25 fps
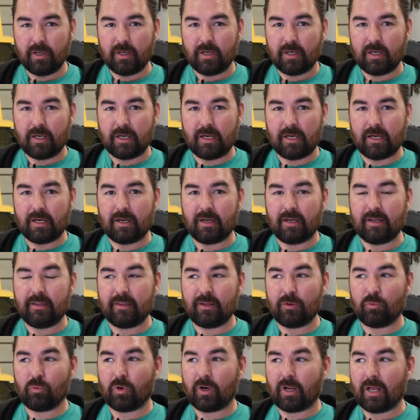And
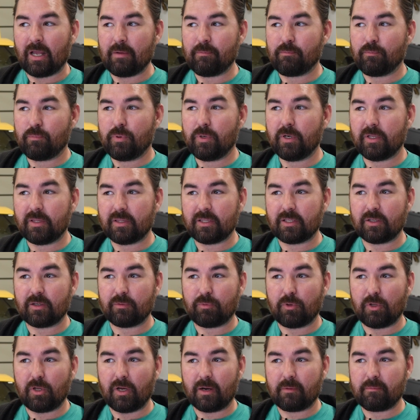then when I put the
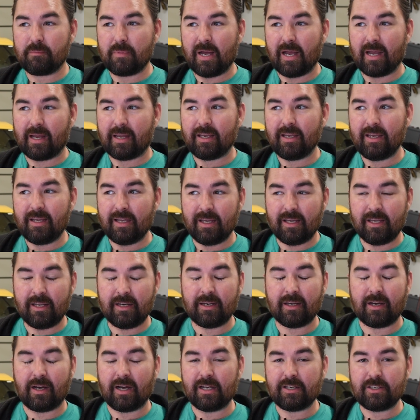plug back
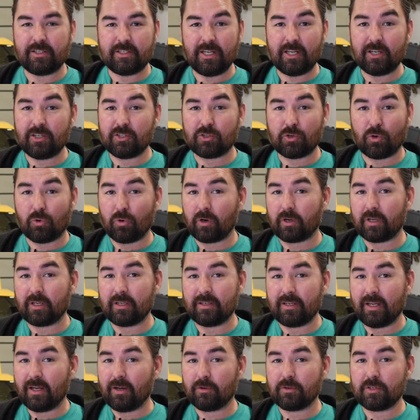in, I did torque
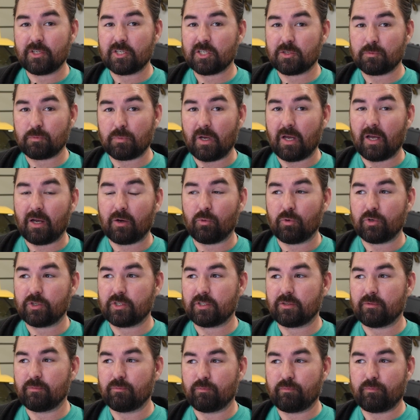it down to spec,
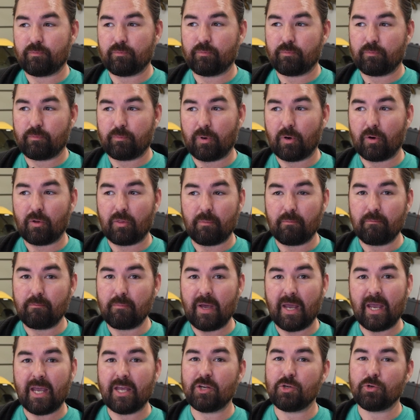which per the
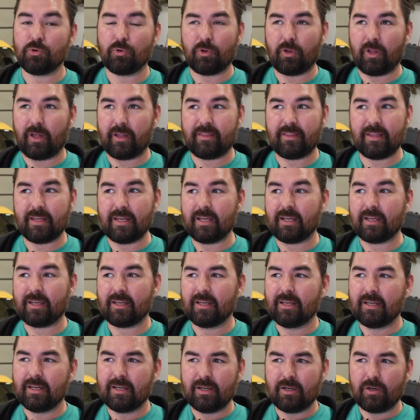manual, I think,
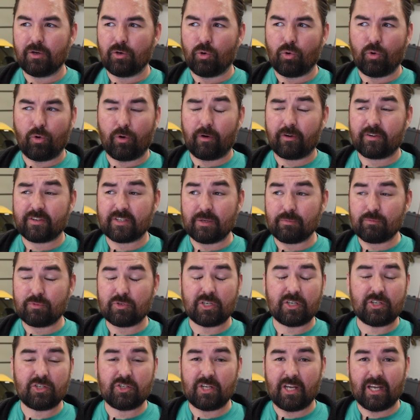or some
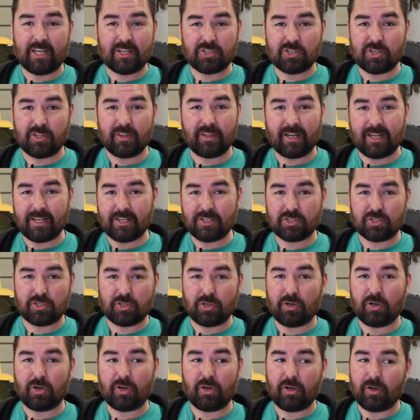suggestion that I
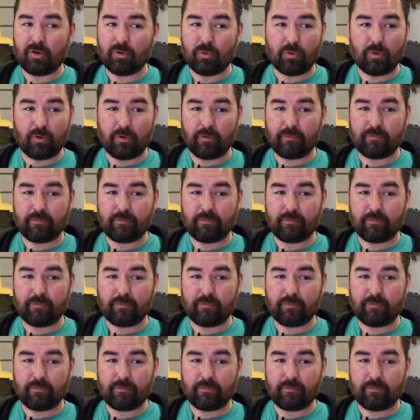saw or